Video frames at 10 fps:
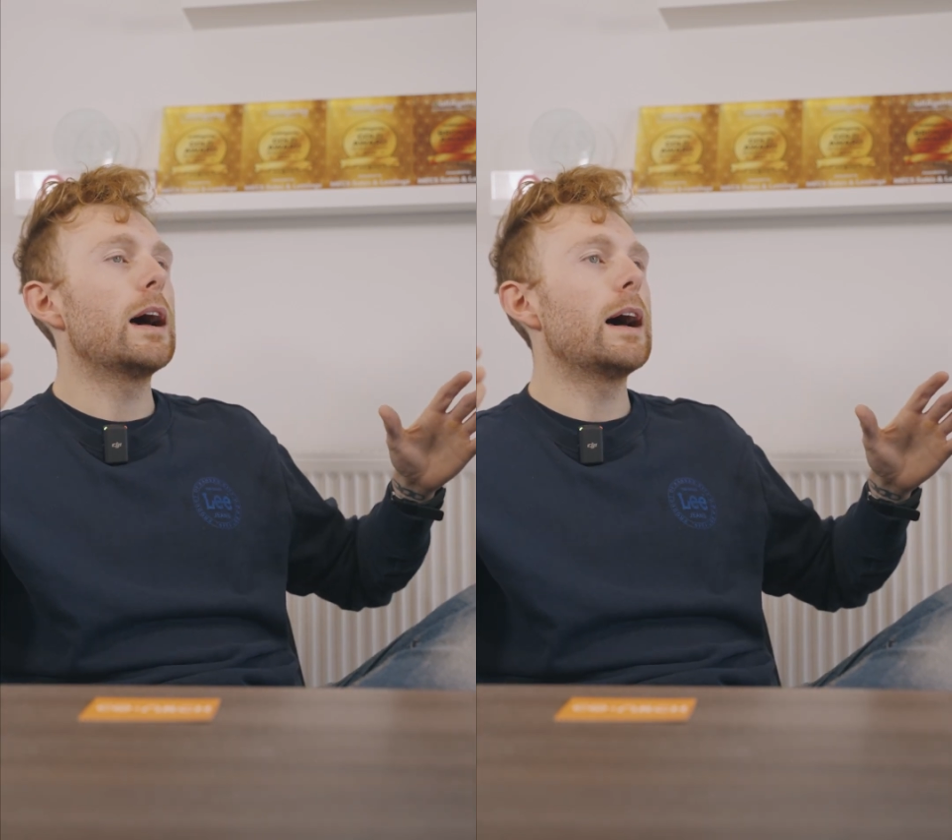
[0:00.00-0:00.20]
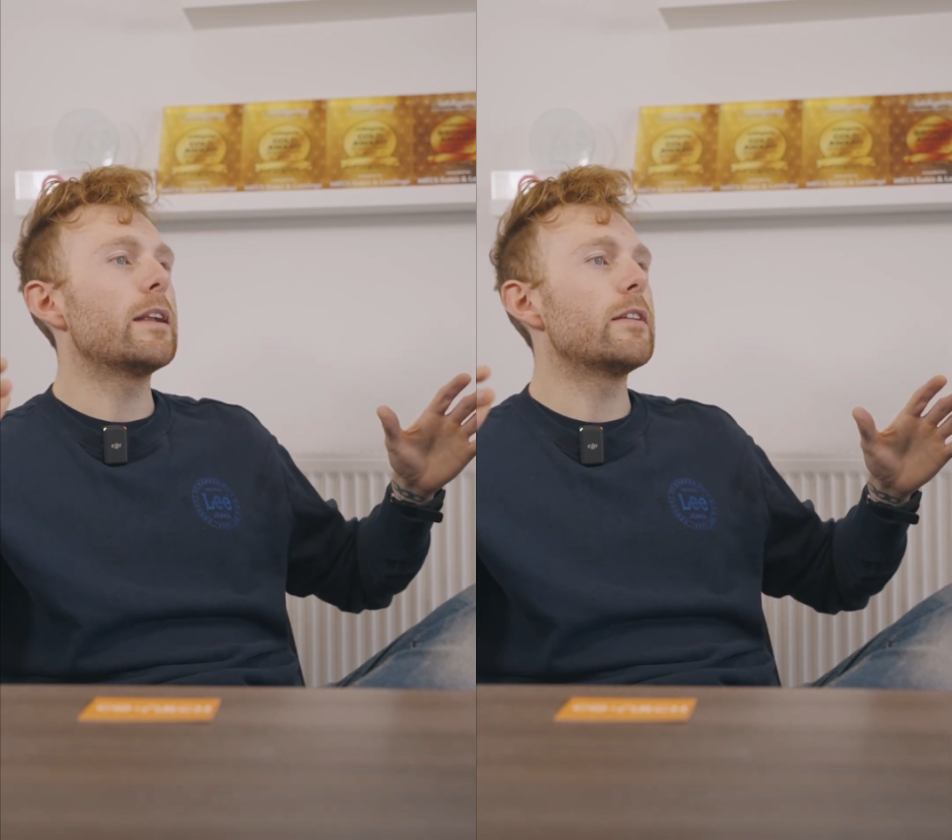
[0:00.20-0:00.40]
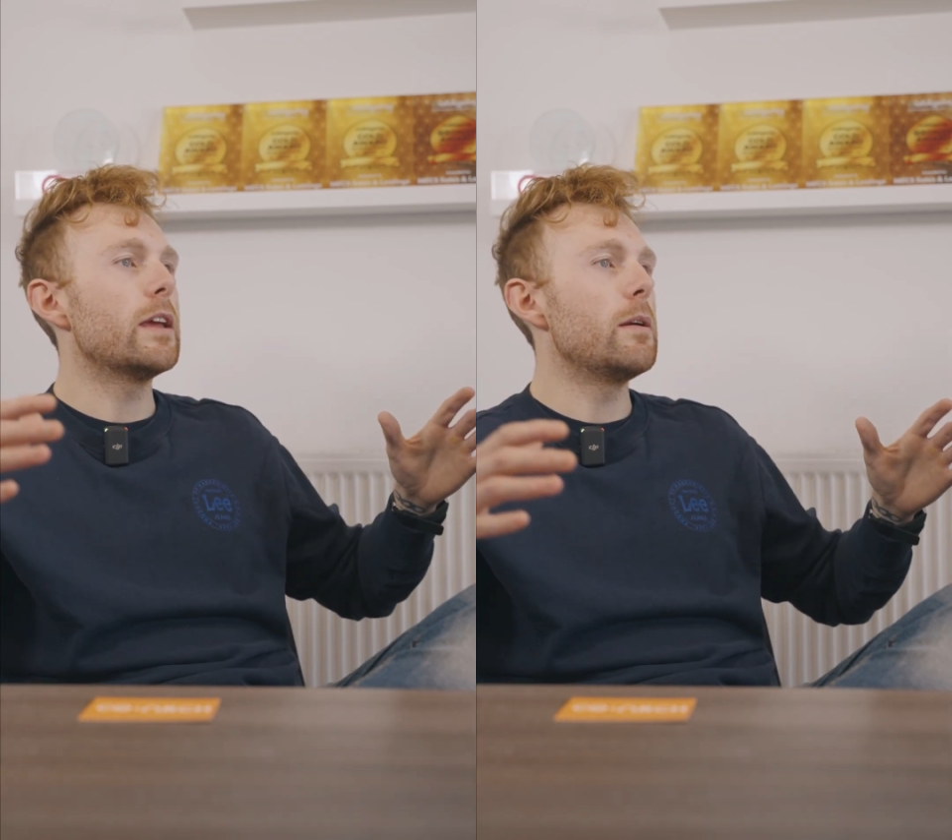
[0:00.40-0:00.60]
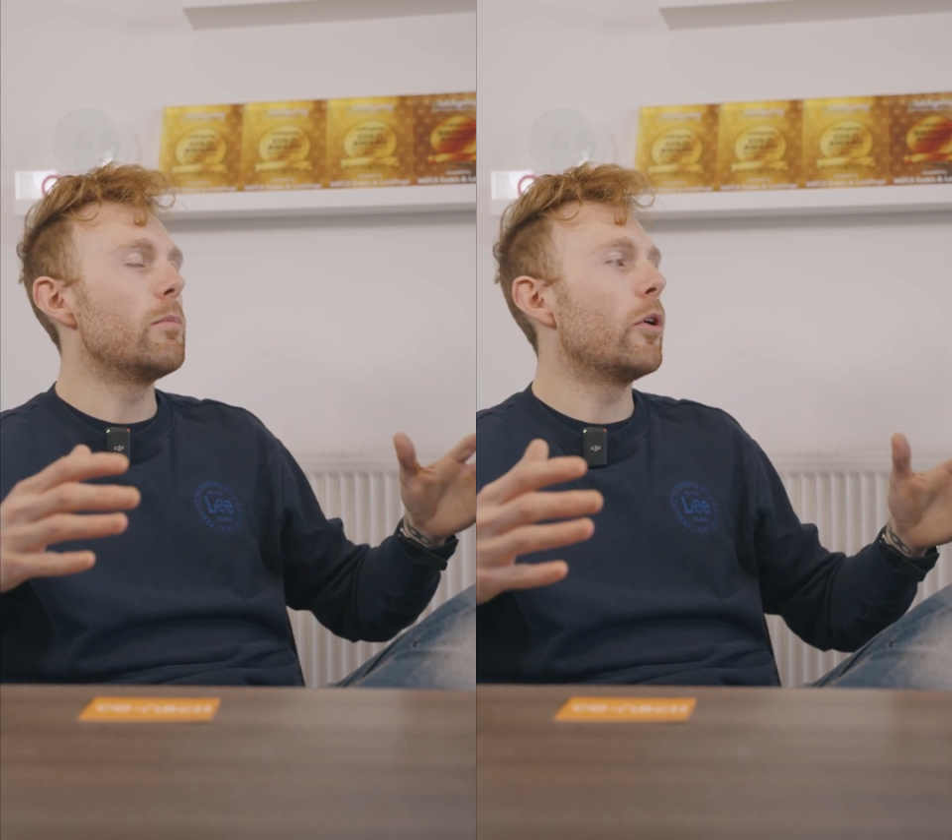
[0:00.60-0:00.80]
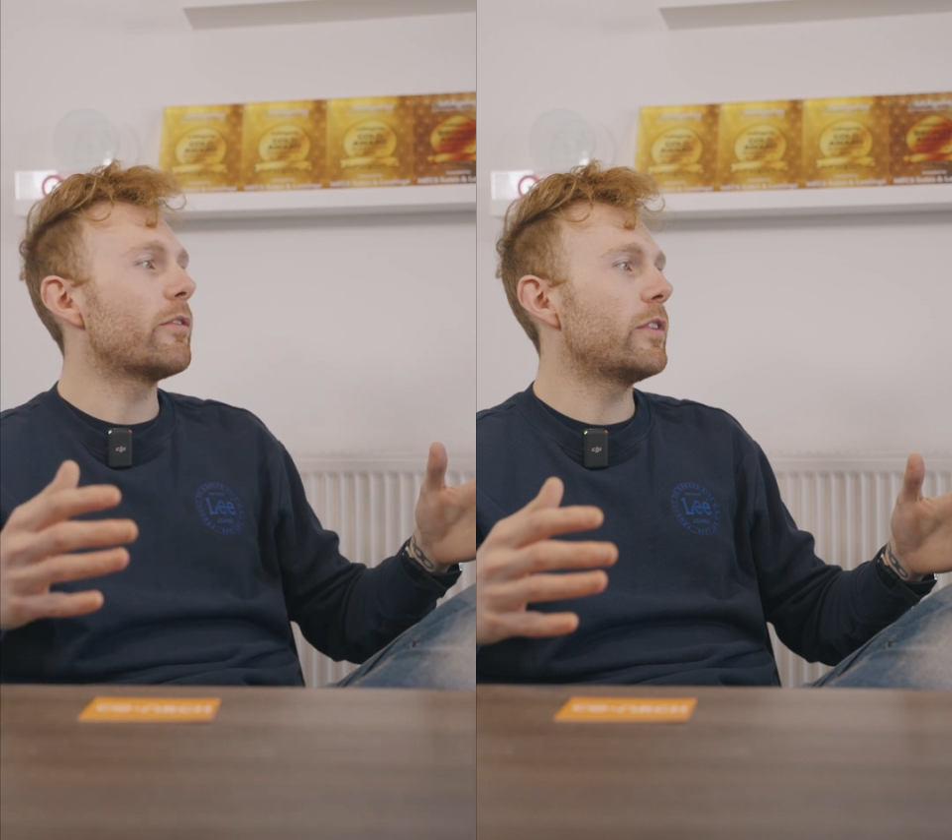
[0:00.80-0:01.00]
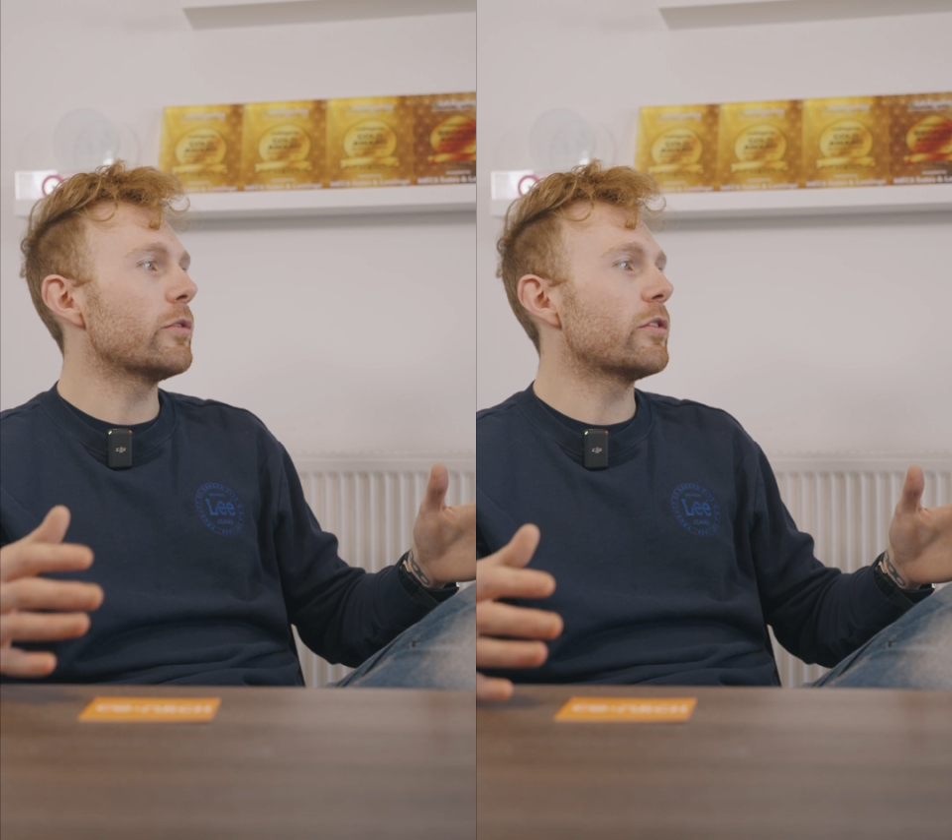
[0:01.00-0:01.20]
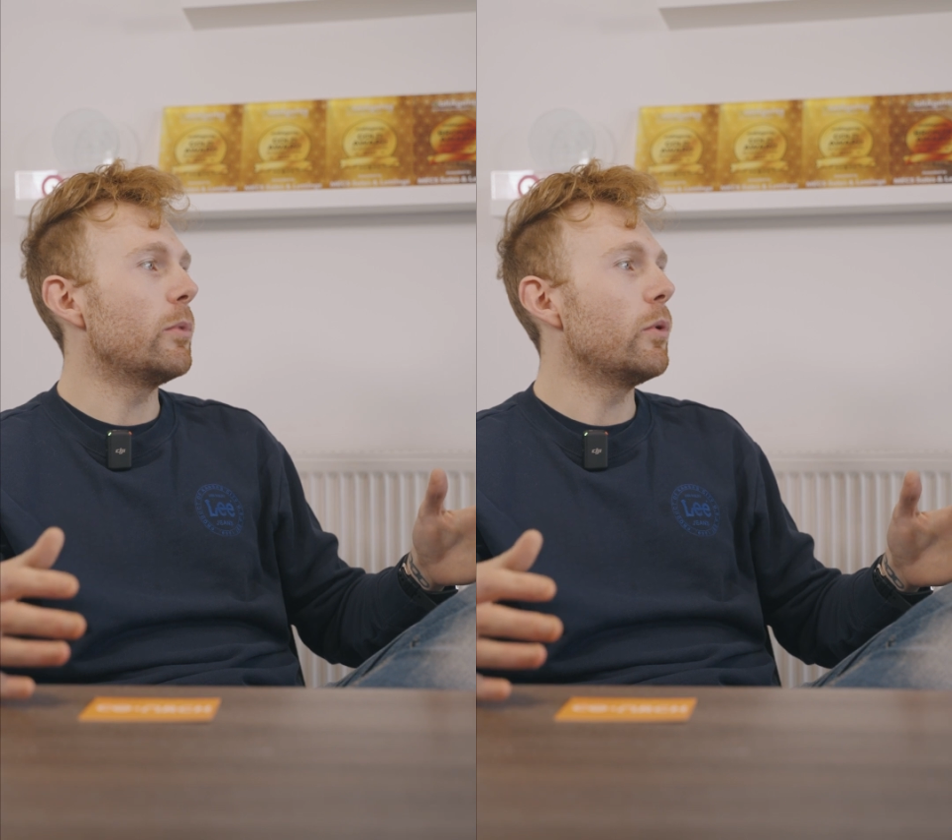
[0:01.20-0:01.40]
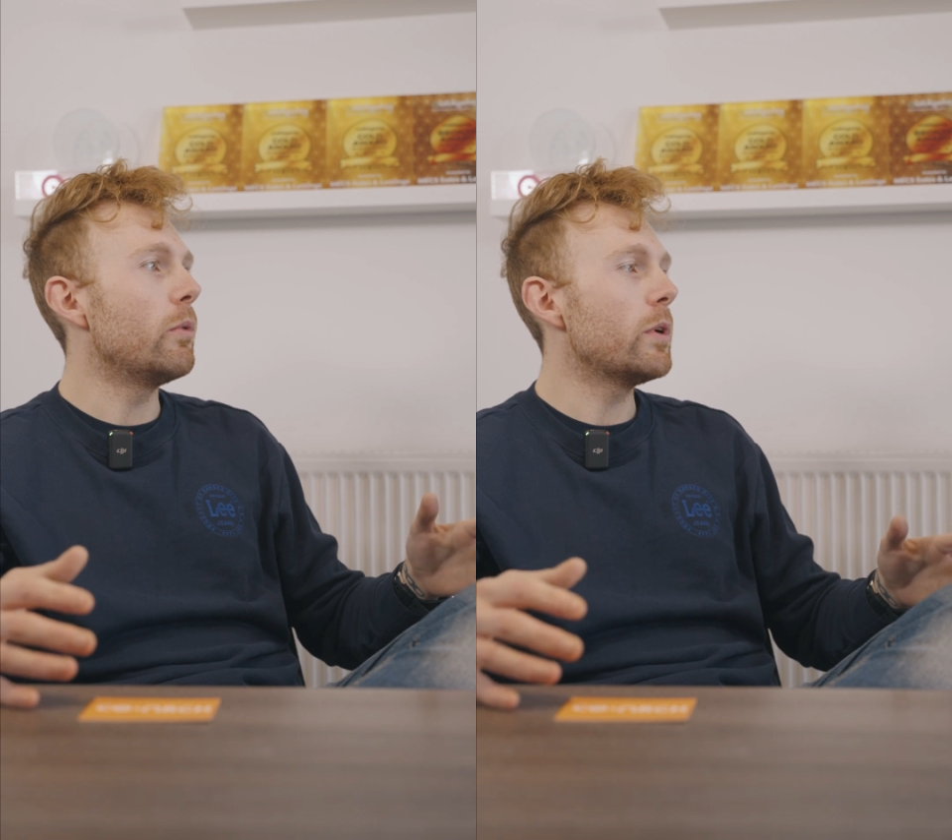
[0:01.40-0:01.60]
and it might feel
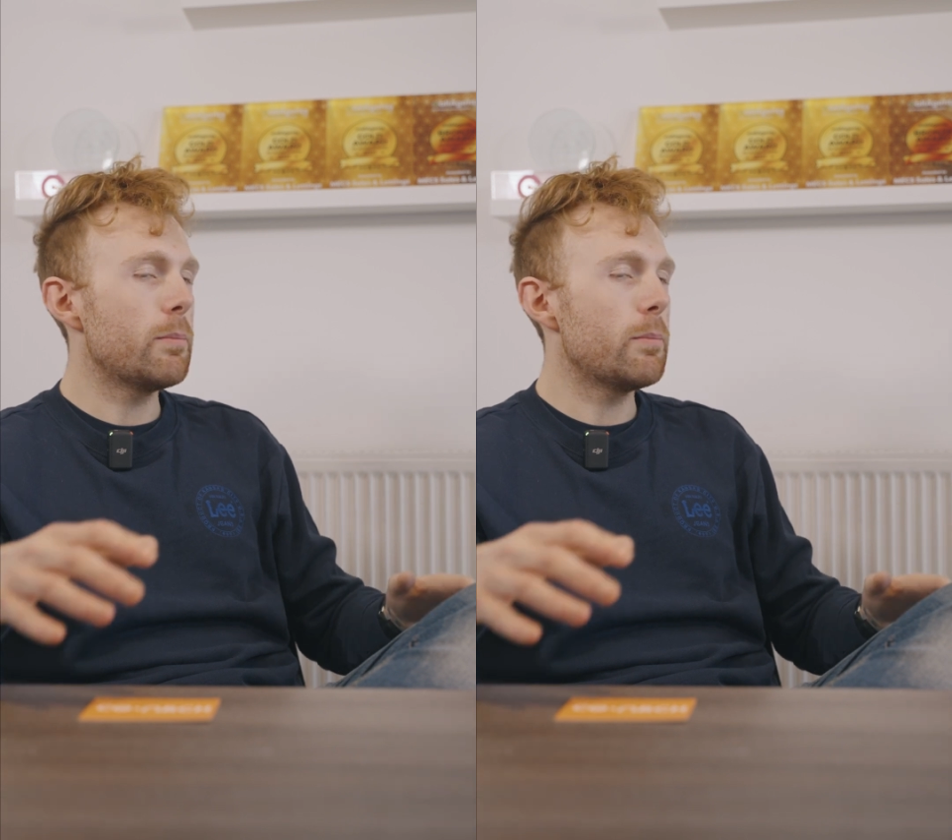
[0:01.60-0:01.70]
small.